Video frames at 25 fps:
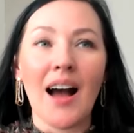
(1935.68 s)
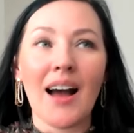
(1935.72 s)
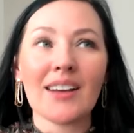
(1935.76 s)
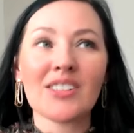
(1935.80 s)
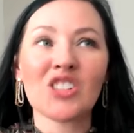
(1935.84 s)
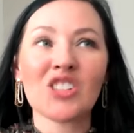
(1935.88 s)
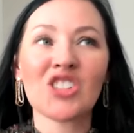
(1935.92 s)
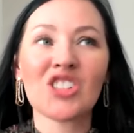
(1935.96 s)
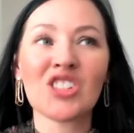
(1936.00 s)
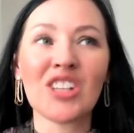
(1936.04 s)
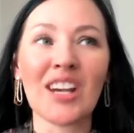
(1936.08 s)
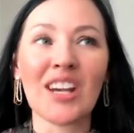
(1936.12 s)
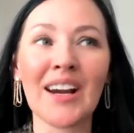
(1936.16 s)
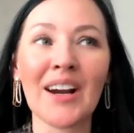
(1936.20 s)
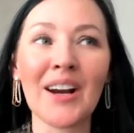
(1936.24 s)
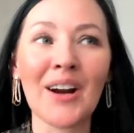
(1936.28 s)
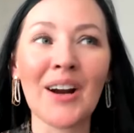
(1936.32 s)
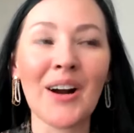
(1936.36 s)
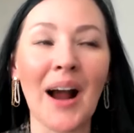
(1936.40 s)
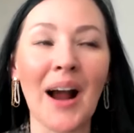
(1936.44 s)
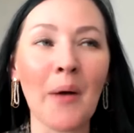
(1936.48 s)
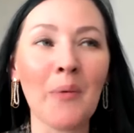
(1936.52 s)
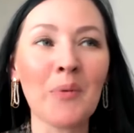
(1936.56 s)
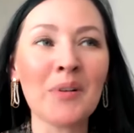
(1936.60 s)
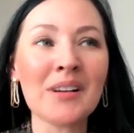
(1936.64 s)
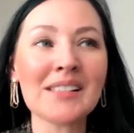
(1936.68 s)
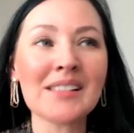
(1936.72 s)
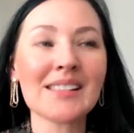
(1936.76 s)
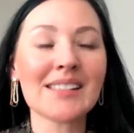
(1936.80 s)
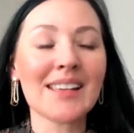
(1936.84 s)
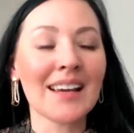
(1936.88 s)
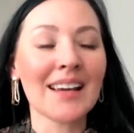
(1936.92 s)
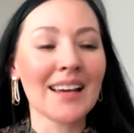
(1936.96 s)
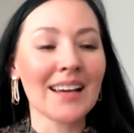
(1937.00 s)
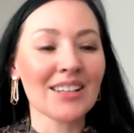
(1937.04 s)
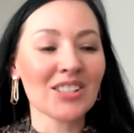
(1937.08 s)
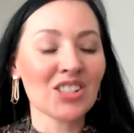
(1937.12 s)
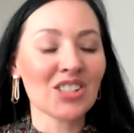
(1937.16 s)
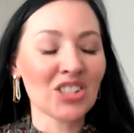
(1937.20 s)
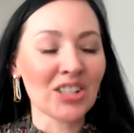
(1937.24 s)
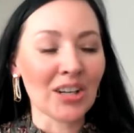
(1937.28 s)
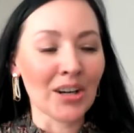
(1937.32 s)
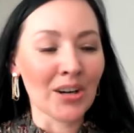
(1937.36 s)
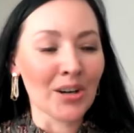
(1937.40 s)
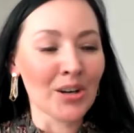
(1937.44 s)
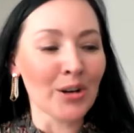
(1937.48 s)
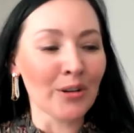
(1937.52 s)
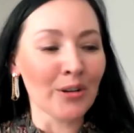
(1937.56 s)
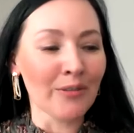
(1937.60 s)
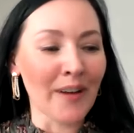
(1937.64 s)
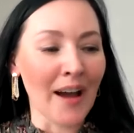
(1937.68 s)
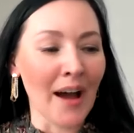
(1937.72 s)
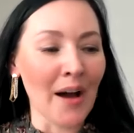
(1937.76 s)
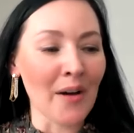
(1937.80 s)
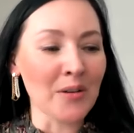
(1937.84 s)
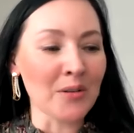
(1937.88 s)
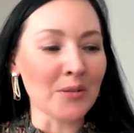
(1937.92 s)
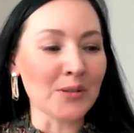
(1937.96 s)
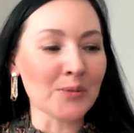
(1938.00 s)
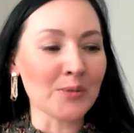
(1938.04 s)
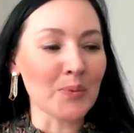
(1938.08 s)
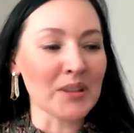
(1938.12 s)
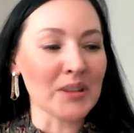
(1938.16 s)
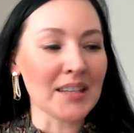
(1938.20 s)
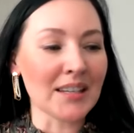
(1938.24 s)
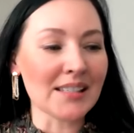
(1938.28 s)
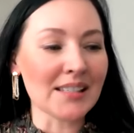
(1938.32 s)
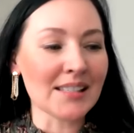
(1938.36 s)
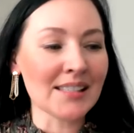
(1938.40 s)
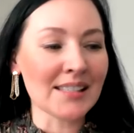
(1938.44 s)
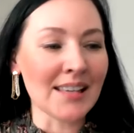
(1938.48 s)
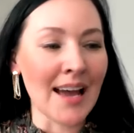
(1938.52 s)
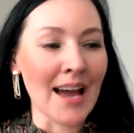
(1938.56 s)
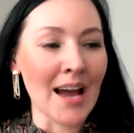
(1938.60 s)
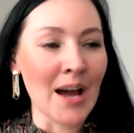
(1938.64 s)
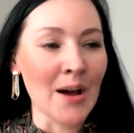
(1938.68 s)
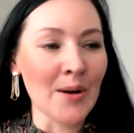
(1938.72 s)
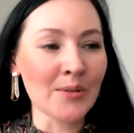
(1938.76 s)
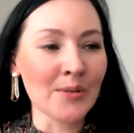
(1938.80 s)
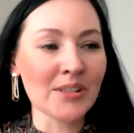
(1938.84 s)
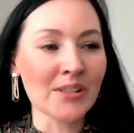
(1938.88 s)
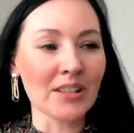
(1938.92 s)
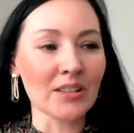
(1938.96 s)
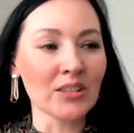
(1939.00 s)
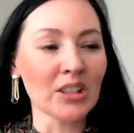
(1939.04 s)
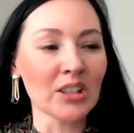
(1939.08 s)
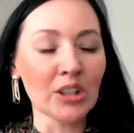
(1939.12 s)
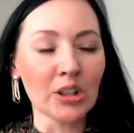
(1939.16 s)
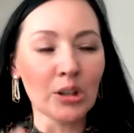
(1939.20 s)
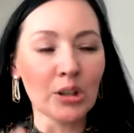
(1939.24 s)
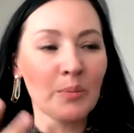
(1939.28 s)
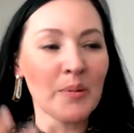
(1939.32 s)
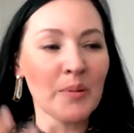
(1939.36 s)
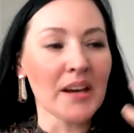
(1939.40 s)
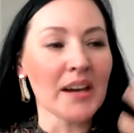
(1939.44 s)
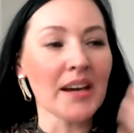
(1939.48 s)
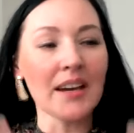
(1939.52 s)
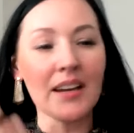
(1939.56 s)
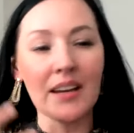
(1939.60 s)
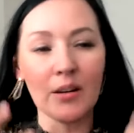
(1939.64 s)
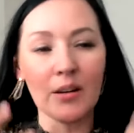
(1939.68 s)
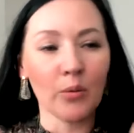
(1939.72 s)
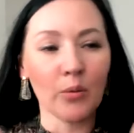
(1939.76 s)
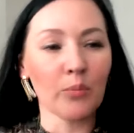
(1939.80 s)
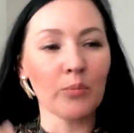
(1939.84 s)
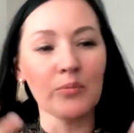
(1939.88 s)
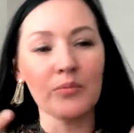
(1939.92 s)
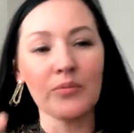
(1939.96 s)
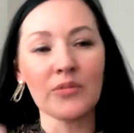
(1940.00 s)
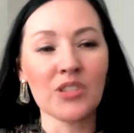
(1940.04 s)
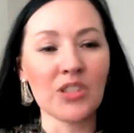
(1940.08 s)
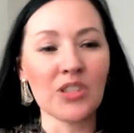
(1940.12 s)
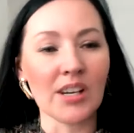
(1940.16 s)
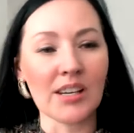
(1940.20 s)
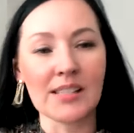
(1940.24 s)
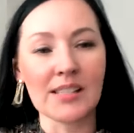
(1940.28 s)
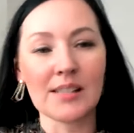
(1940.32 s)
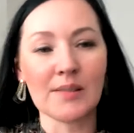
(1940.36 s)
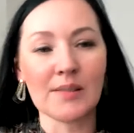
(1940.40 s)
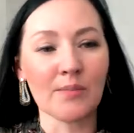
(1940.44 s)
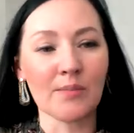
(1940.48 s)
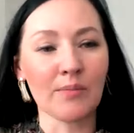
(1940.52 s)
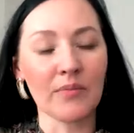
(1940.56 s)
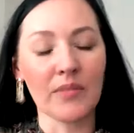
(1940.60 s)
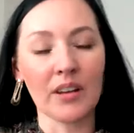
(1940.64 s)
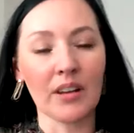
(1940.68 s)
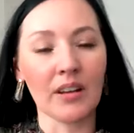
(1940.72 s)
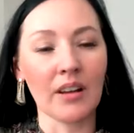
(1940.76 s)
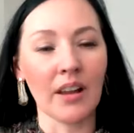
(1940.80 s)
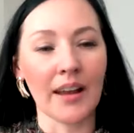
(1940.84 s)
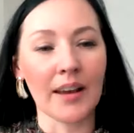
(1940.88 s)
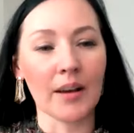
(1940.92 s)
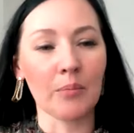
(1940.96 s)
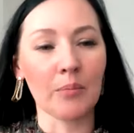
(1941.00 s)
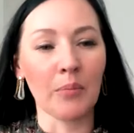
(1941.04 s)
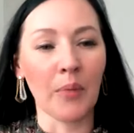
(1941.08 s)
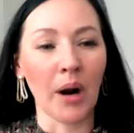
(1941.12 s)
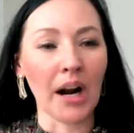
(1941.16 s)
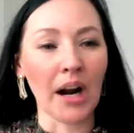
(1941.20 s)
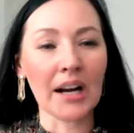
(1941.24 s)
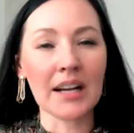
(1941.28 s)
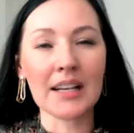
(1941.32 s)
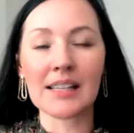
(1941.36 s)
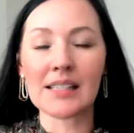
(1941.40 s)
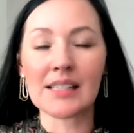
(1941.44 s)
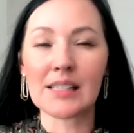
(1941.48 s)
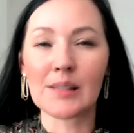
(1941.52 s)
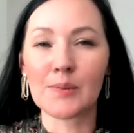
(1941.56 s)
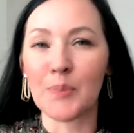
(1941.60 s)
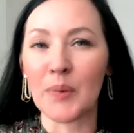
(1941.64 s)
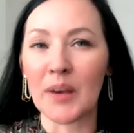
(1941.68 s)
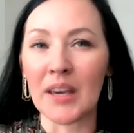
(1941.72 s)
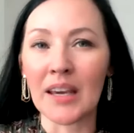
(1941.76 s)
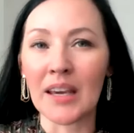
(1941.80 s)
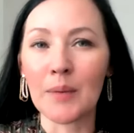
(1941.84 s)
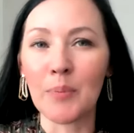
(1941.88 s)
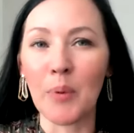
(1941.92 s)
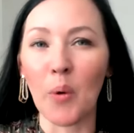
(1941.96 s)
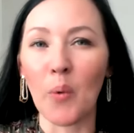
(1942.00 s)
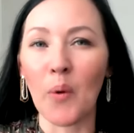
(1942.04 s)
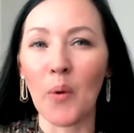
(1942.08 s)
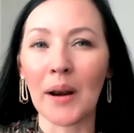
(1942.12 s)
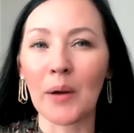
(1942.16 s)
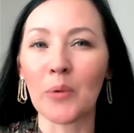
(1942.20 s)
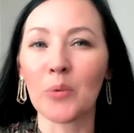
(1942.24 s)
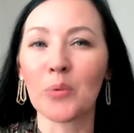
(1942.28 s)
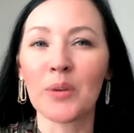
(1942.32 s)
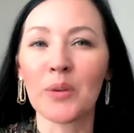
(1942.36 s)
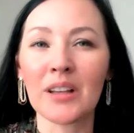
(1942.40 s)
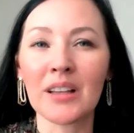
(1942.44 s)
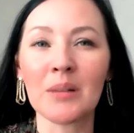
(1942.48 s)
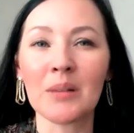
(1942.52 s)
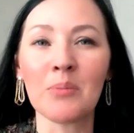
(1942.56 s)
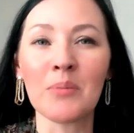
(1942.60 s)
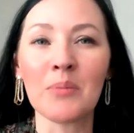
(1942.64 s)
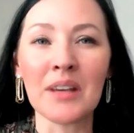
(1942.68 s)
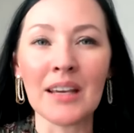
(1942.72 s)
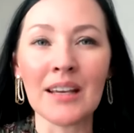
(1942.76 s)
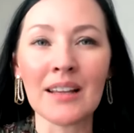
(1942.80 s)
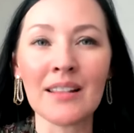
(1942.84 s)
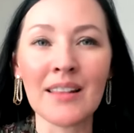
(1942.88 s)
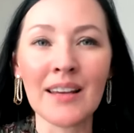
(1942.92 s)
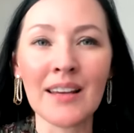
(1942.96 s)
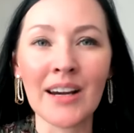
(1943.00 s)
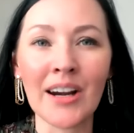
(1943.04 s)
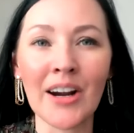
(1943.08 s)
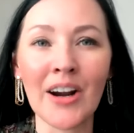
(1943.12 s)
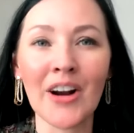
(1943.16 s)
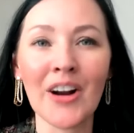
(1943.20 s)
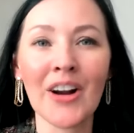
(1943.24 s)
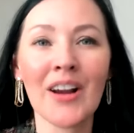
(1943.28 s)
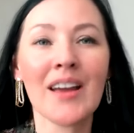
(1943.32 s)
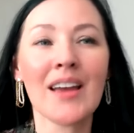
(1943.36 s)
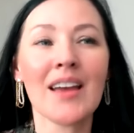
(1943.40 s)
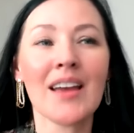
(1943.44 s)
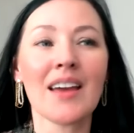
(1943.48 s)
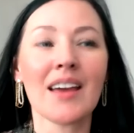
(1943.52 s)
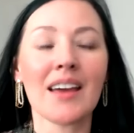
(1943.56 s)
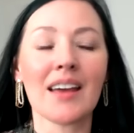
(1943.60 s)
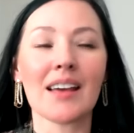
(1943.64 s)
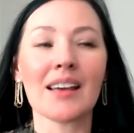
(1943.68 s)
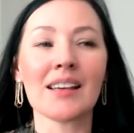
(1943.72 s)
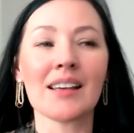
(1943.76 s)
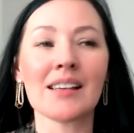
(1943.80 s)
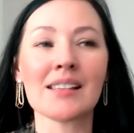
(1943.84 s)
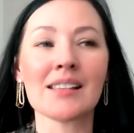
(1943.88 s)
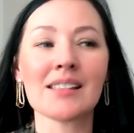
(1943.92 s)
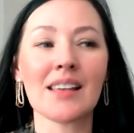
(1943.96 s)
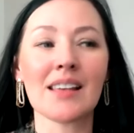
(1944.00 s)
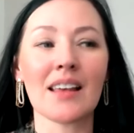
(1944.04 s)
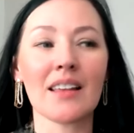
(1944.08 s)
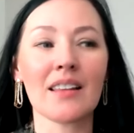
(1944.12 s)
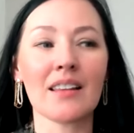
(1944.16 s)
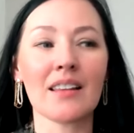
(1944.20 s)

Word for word: share i want to say share your values but that sounds a little bit just like marketing speak but what i really mean there is